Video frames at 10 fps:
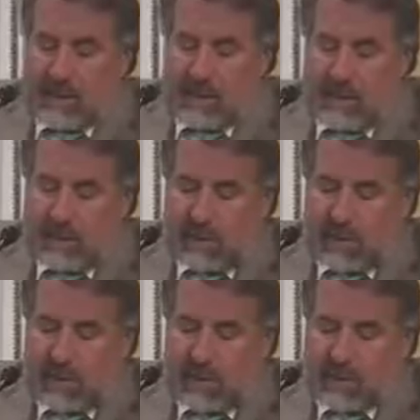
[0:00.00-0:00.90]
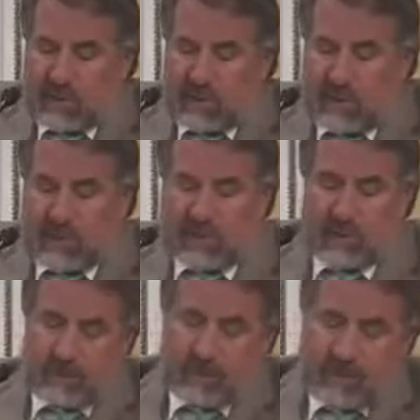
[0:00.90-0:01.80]
in the urban areas especially.
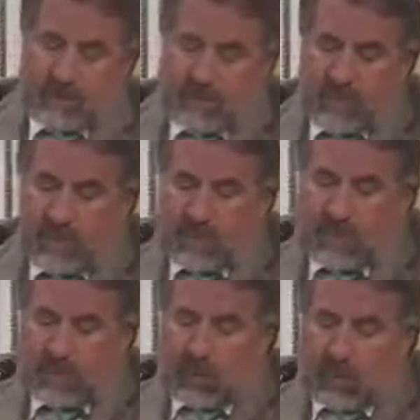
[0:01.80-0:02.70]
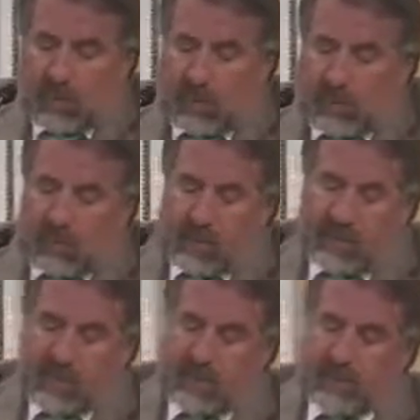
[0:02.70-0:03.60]
It'll promote
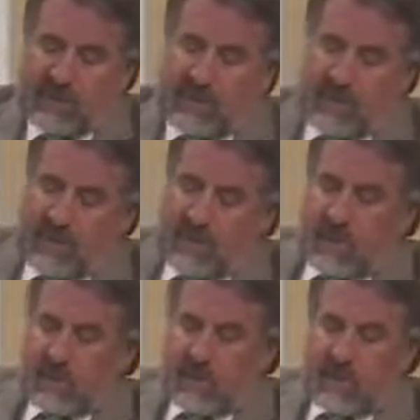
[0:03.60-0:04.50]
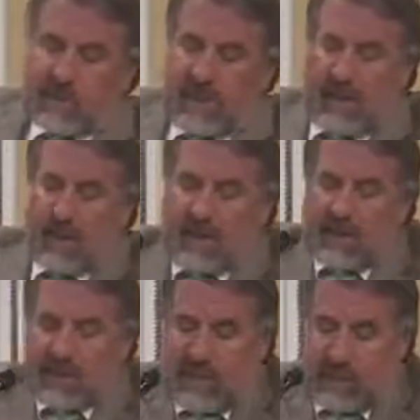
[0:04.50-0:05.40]
accountability and consistency across federal land
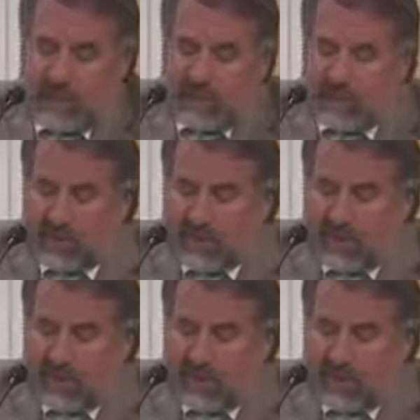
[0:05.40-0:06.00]
management agencies.